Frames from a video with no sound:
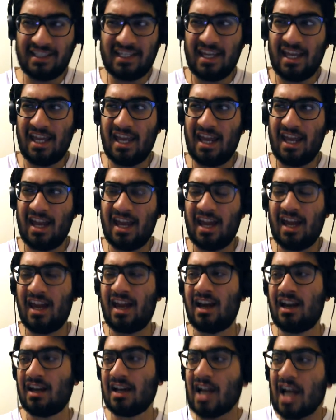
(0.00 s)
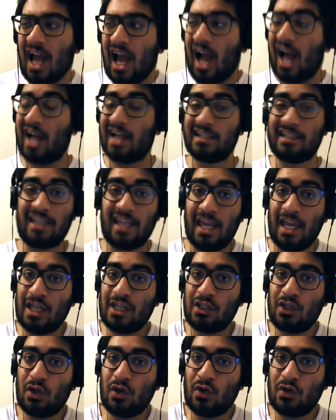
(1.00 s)
Yeah, I
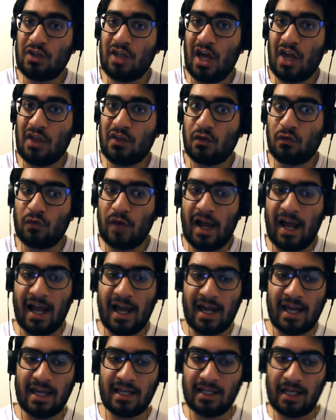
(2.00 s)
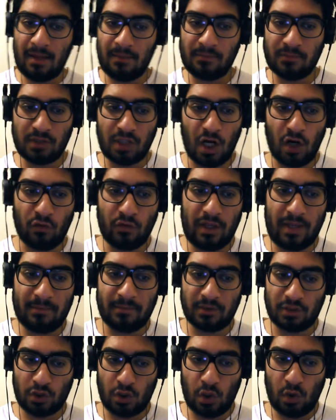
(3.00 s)
can't do nothing right. I'm sorry, I'm
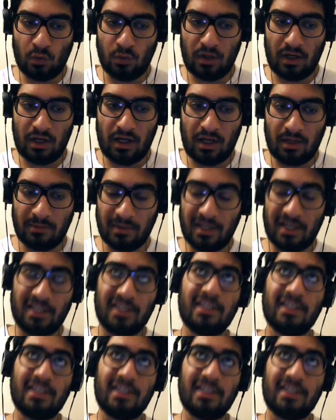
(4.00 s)
a screw up.